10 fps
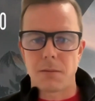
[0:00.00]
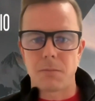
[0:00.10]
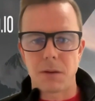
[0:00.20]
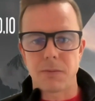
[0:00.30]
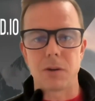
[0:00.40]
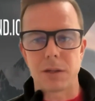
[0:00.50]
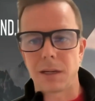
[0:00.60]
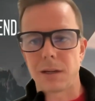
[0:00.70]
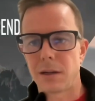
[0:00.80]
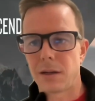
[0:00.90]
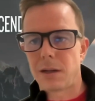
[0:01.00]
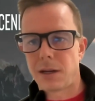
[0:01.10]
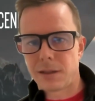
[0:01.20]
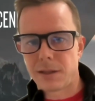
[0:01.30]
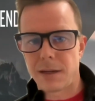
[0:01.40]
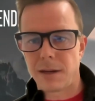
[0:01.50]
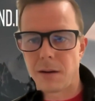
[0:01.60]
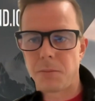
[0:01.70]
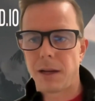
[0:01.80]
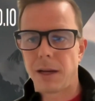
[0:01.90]
if you're using an Ascend data
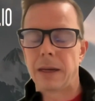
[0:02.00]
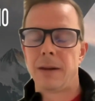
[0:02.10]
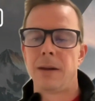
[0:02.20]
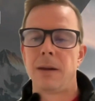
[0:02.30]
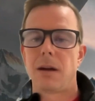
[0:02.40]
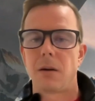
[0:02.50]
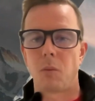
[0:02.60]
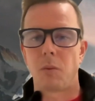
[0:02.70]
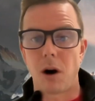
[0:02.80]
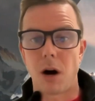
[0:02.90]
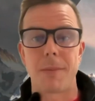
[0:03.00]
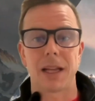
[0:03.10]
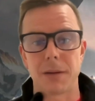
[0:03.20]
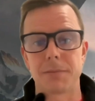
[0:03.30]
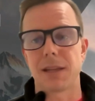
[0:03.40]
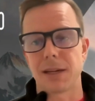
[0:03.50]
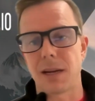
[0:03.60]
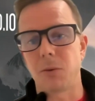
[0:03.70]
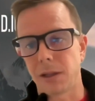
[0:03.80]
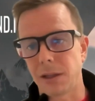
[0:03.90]
plane, we'll automatically update that
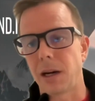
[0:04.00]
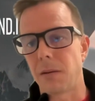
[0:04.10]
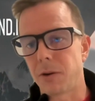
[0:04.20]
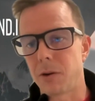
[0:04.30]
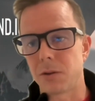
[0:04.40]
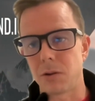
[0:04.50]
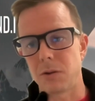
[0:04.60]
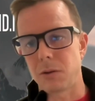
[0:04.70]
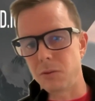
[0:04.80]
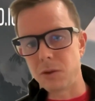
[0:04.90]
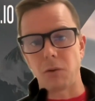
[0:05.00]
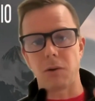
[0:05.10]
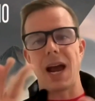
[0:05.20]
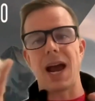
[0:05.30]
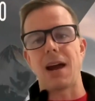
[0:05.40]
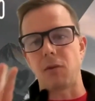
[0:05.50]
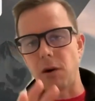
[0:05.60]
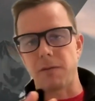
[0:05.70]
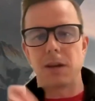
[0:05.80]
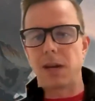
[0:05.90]
table and clean it up for you. So you don't have
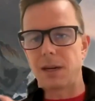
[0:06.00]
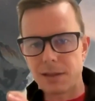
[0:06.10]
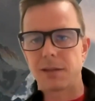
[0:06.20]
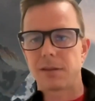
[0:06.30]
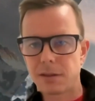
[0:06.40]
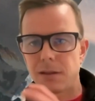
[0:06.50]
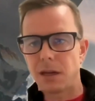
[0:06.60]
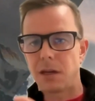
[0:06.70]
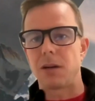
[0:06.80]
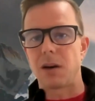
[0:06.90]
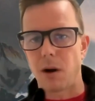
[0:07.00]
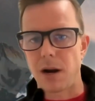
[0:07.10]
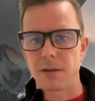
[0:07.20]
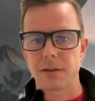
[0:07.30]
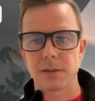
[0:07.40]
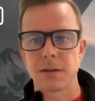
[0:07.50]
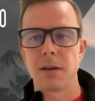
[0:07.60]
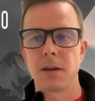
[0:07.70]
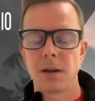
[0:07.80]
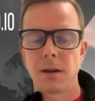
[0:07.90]
orphaned data sets in your data warehouse.
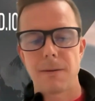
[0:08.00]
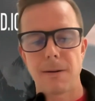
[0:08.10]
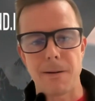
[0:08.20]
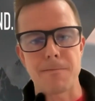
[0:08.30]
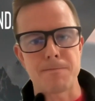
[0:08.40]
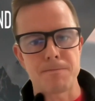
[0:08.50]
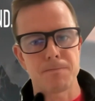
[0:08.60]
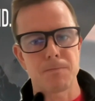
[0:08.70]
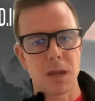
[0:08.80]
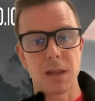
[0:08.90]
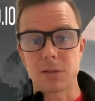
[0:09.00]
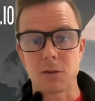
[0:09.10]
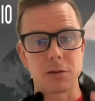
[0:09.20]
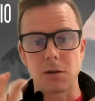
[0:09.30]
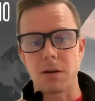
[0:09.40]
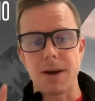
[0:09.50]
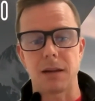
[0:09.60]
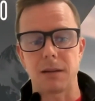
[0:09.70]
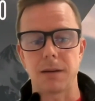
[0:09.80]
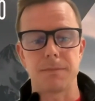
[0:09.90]
And that's all done
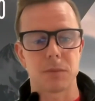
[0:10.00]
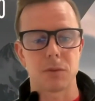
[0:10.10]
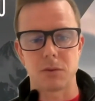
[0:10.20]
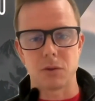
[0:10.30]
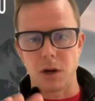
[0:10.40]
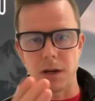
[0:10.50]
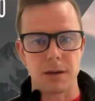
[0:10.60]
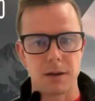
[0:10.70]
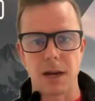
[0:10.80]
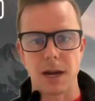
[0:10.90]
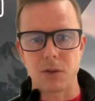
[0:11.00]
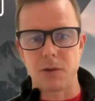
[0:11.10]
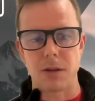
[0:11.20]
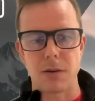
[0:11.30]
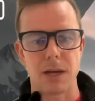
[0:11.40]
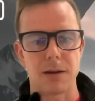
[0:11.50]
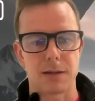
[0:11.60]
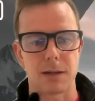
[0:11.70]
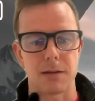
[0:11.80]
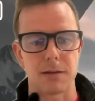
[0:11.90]
automatically. So John, how would you do that without
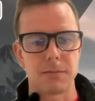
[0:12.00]
Ascend?